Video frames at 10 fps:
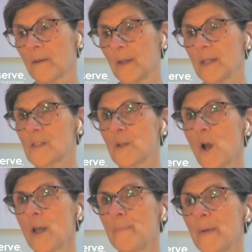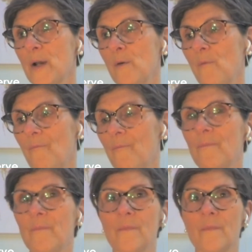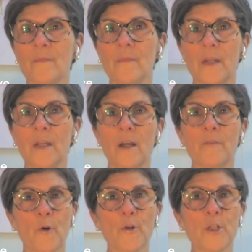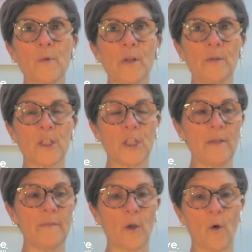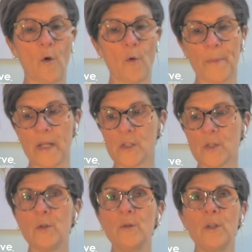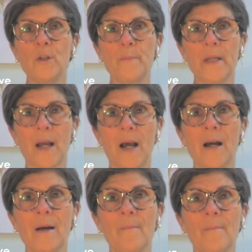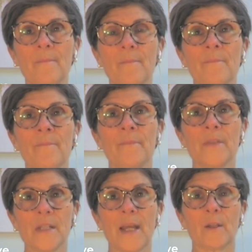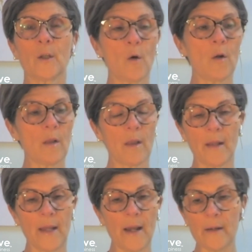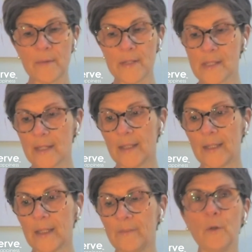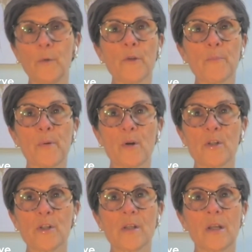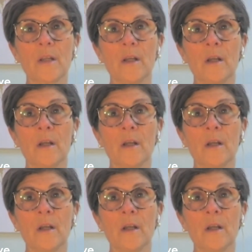it's not about, of course you want to achieve the goal, but it's who you become to get the goal. I always say, like, if you were the person